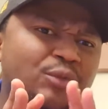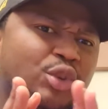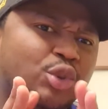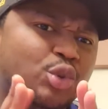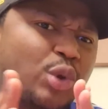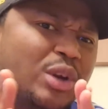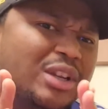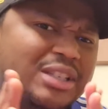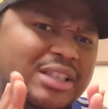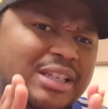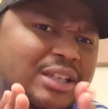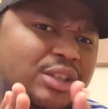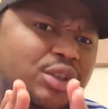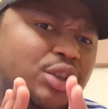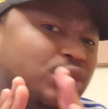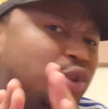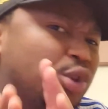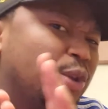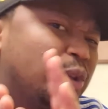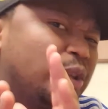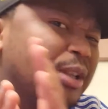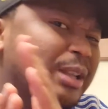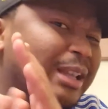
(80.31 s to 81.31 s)

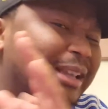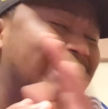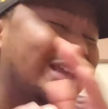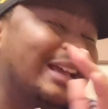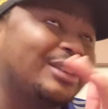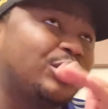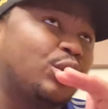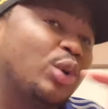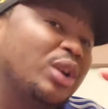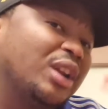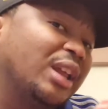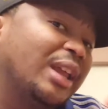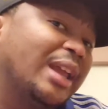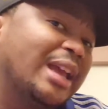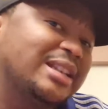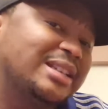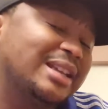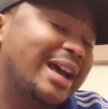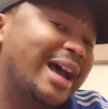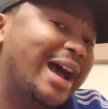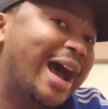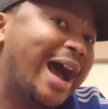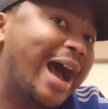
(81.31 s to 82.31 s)
20 years
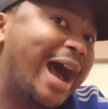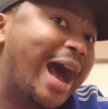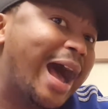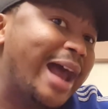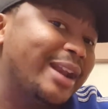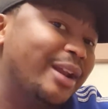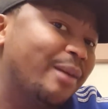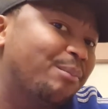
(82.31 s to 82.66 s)
and